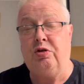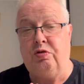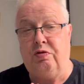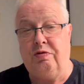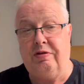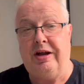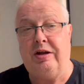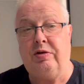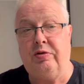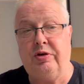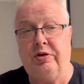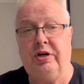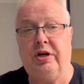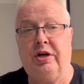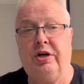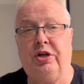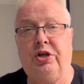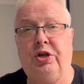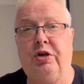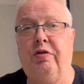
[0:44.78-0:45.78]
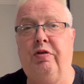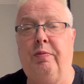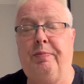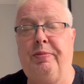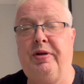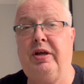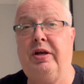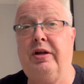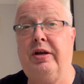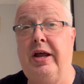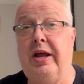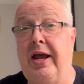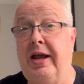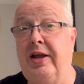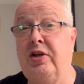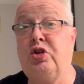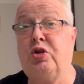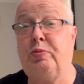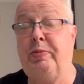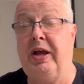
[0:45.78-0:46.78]
grounded European
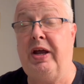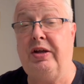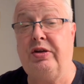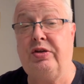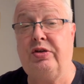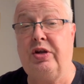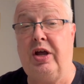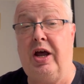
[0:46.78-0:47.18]
airspace.